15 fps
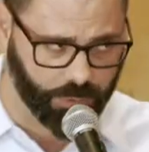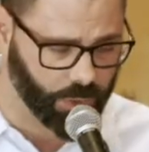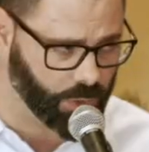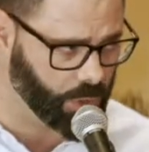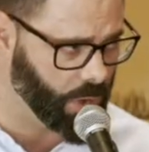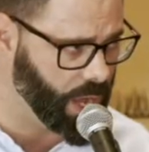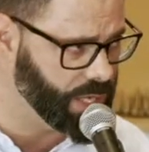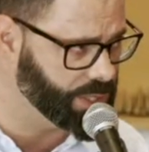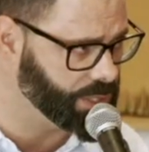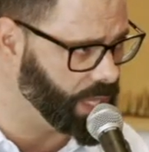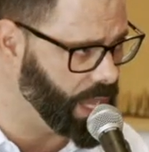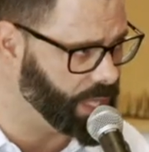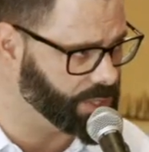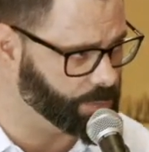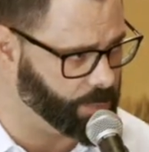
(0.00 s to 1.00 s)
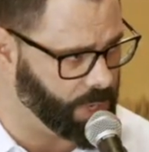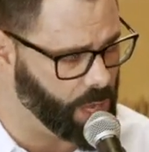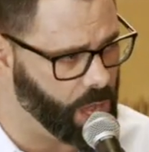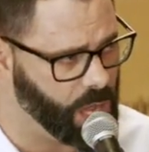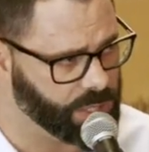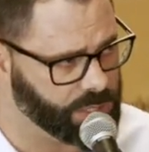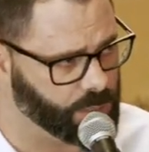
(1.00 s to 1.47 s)
for Christ as
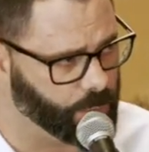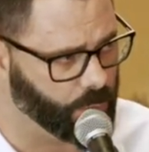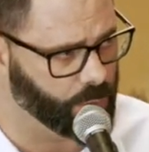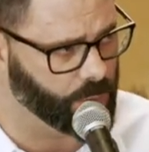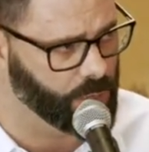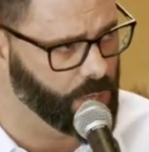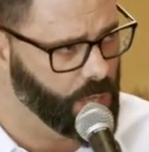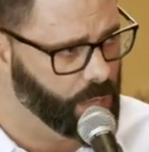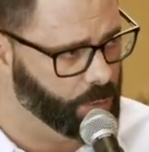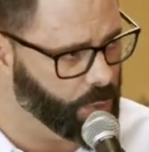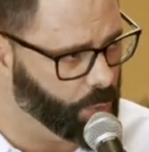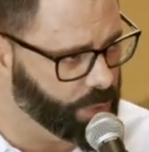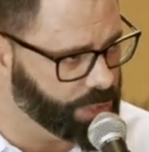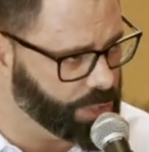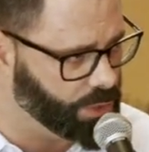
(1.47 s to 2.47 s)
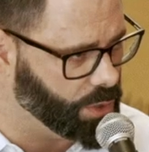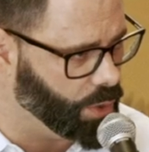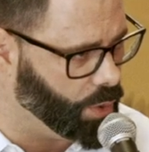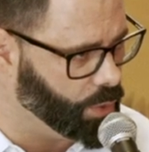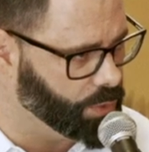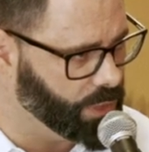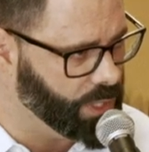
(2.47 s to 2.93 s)
possible, but we should
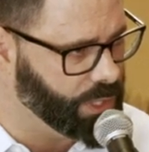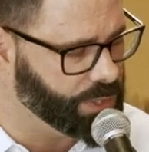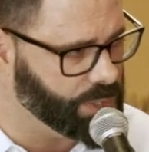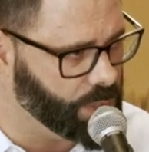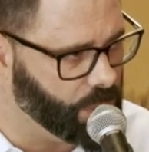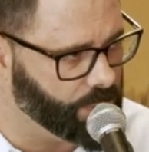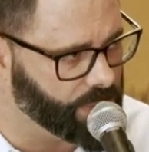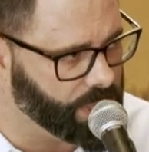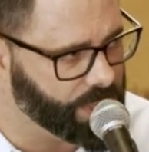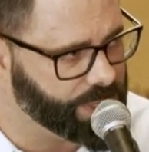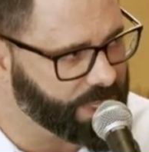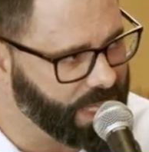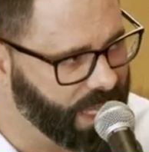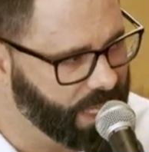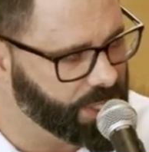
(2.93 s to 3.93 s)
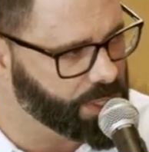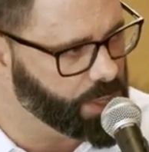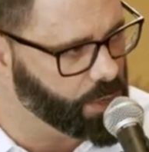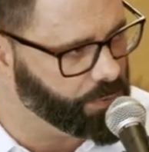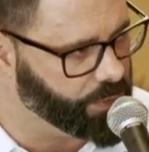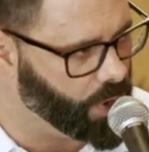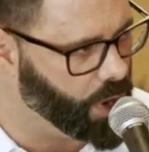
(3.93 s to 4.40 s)
only do this
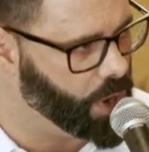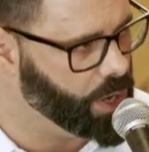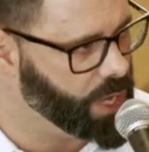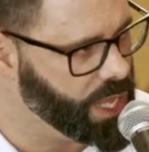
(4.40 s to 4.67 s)
insofar